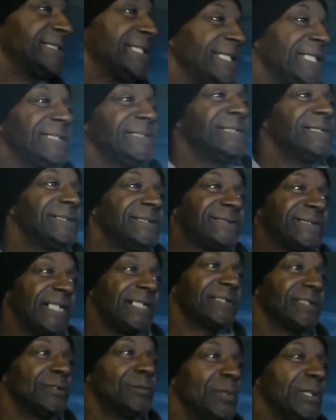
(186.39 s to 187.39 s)
the end of the
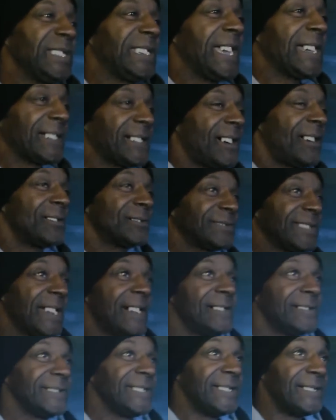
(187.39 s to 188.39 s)
tunnel, we got caught
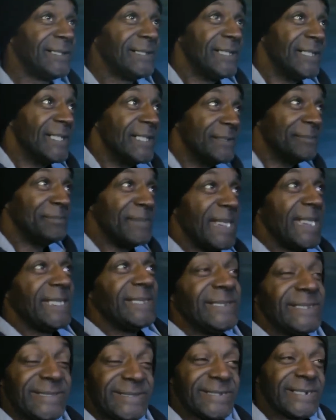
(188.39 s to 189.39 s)
down here,
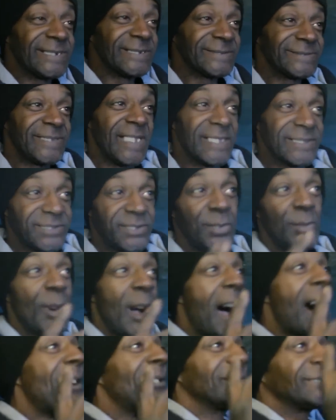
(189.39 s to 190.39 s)
man, it took us like two
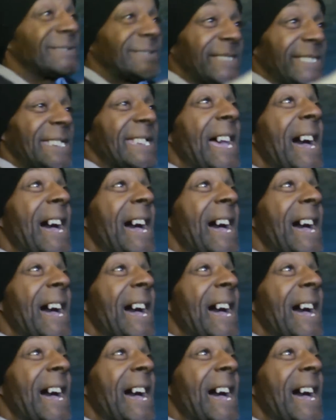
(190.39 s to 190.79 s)
hours to get